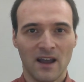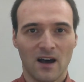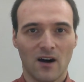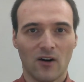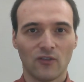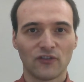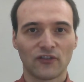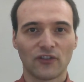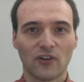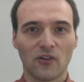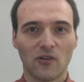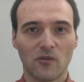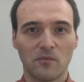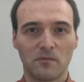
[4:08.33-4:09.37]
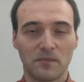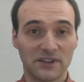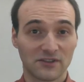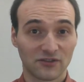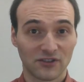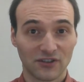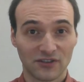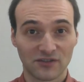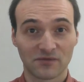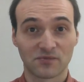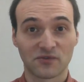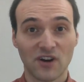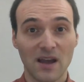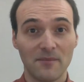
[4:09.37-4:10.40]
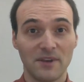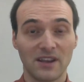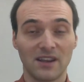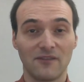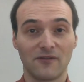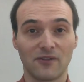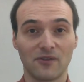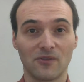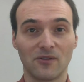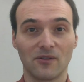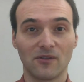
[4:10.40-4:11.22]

Also, please consider subscribing if you